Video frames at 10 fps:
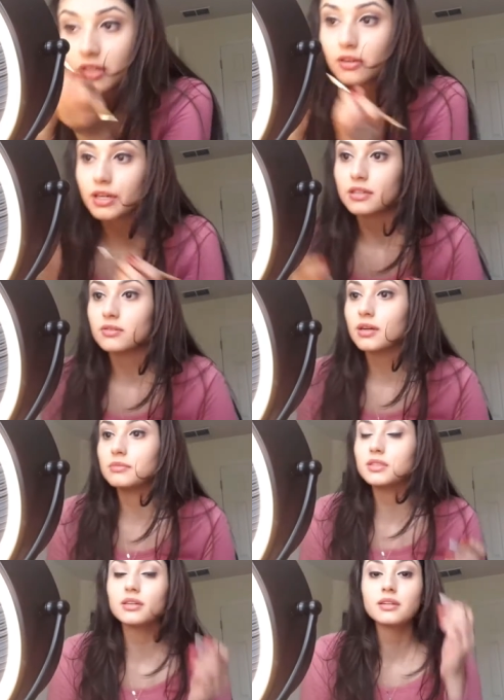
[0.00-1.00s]
Okay, so I'm
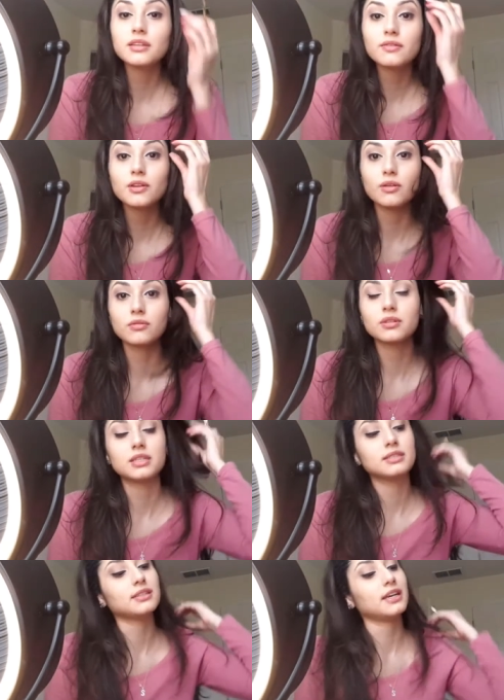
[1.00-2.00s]
just gonna leave it alone
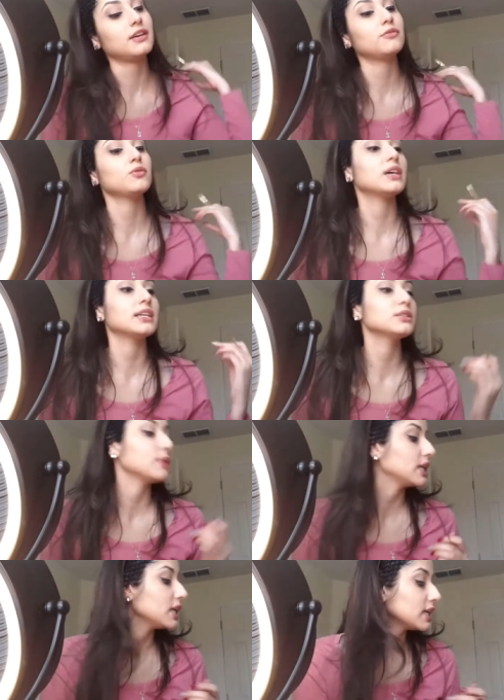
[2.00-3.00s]
because I have you guys
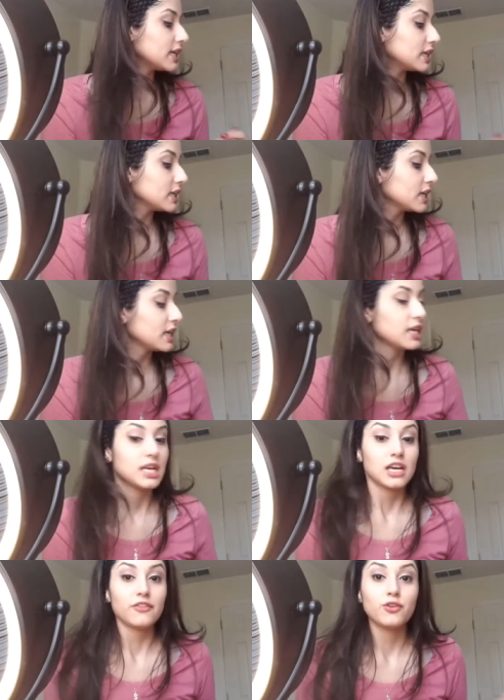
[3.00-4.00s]
waiting and
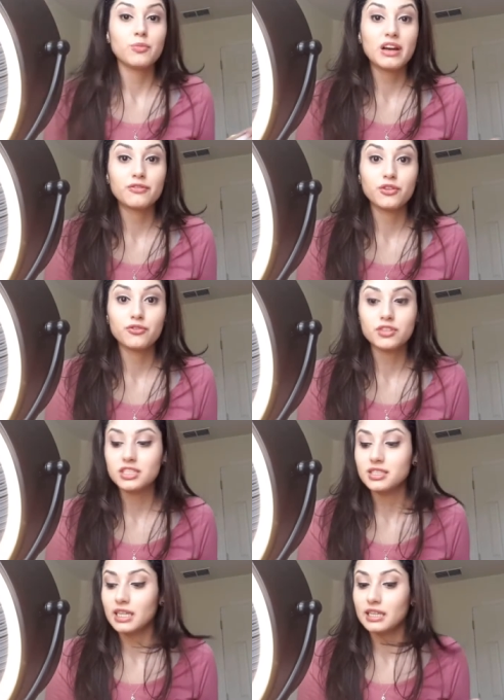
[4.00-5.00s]
I feel bad for the
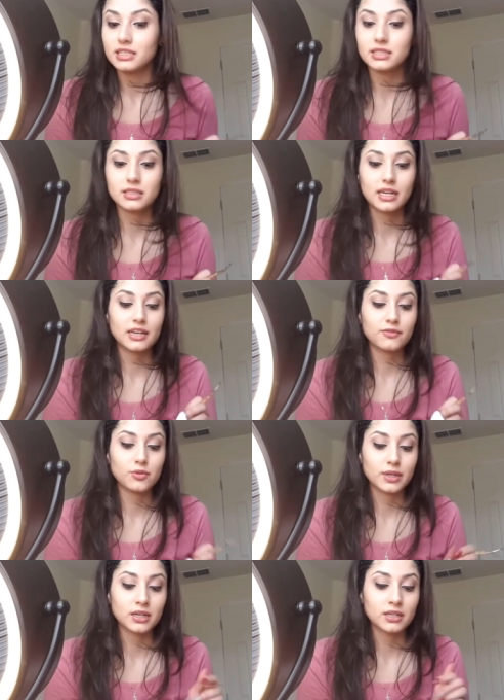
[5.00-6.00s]
frigid silence that I have
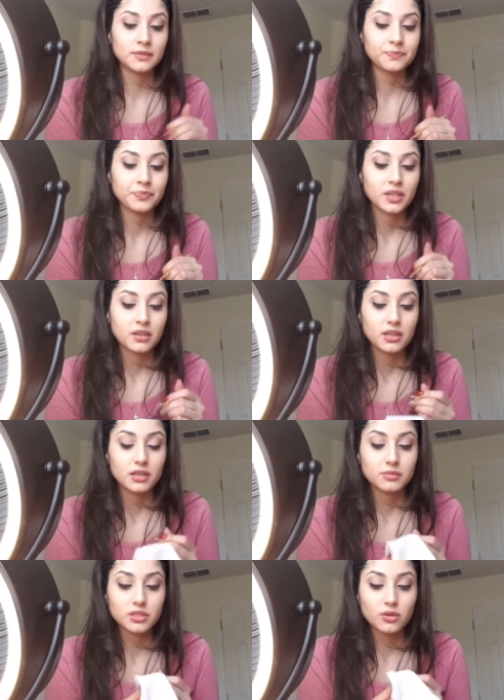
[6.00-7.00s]
going on.
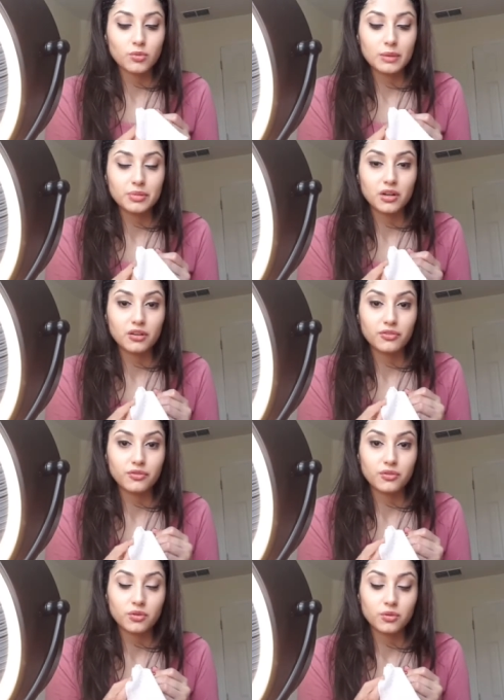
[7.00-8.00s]
I'm just gonna wipe it
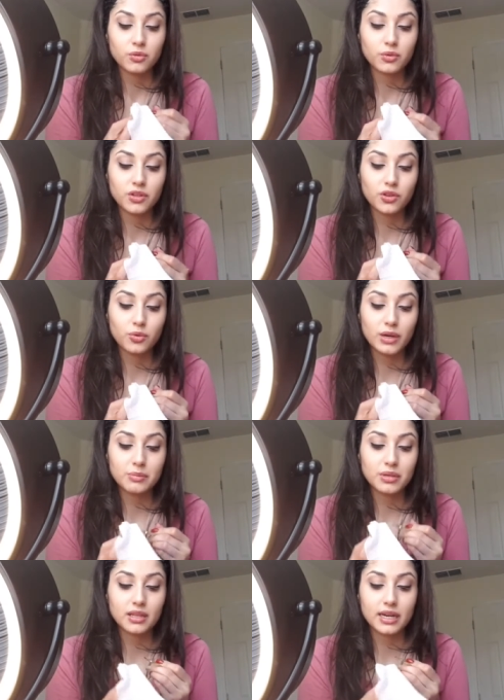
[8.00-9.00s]
off with the
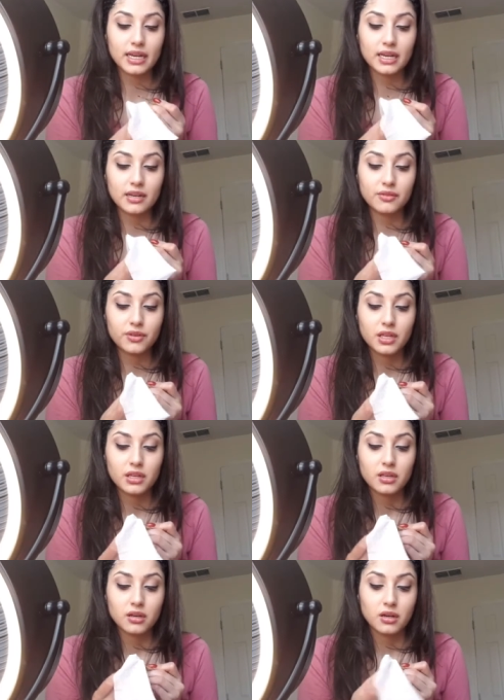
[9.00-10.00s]
wipey that I have.
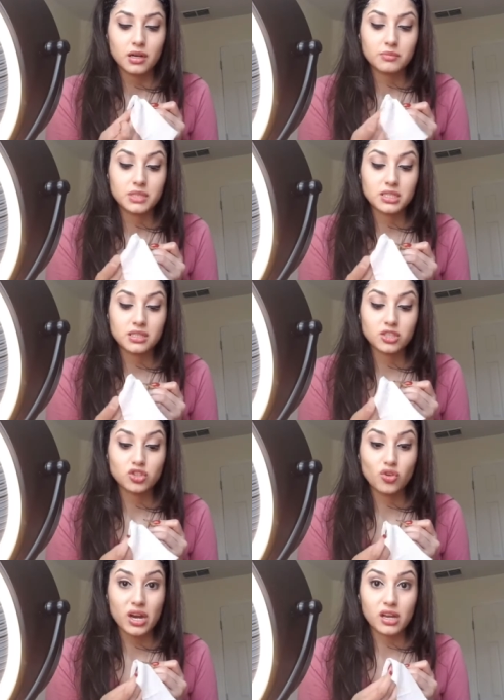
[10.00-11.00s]
This does
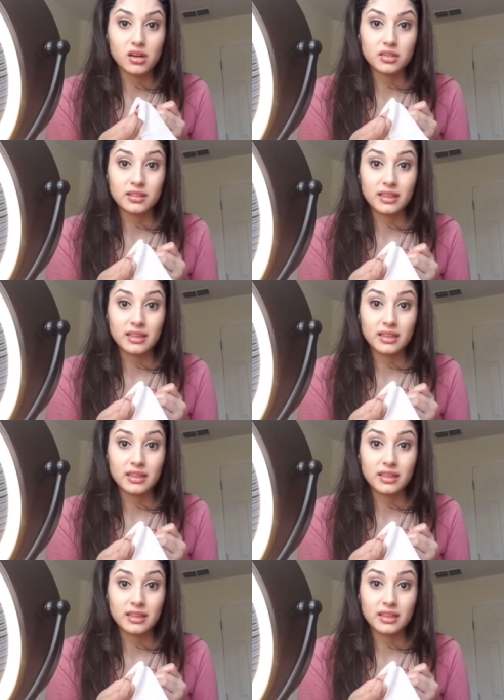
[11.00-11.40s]
dry on